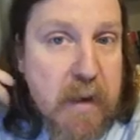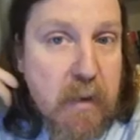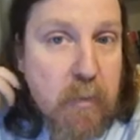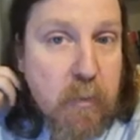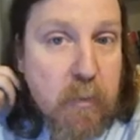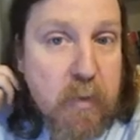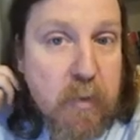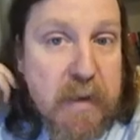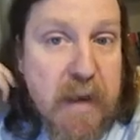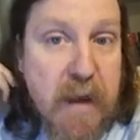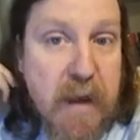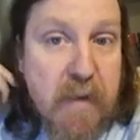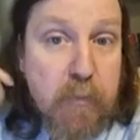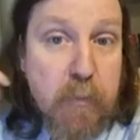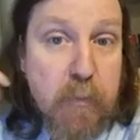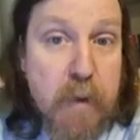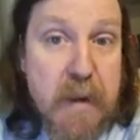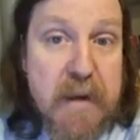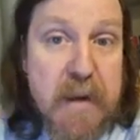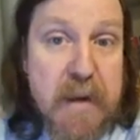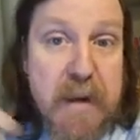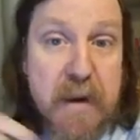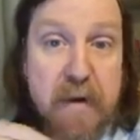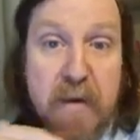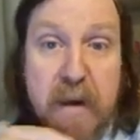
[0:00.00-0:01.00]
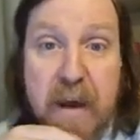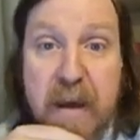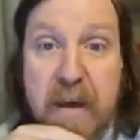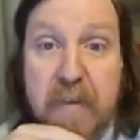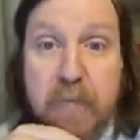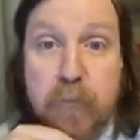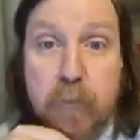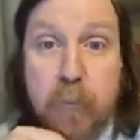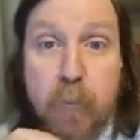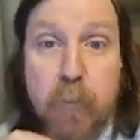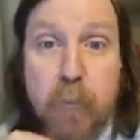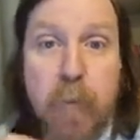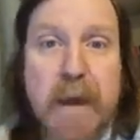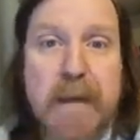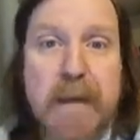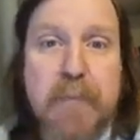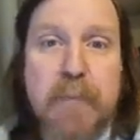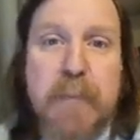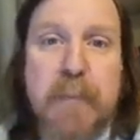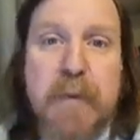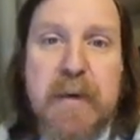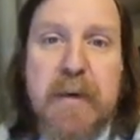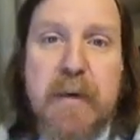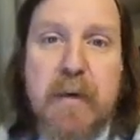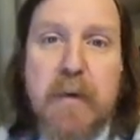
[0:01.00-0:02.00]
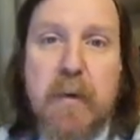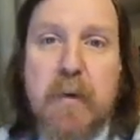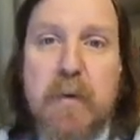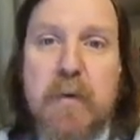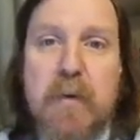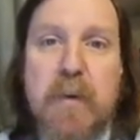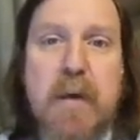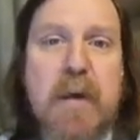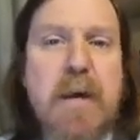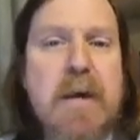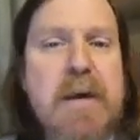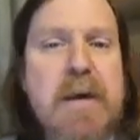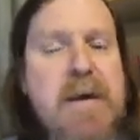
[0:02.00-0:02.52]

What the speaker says: I don't really have red hair. I have red beard.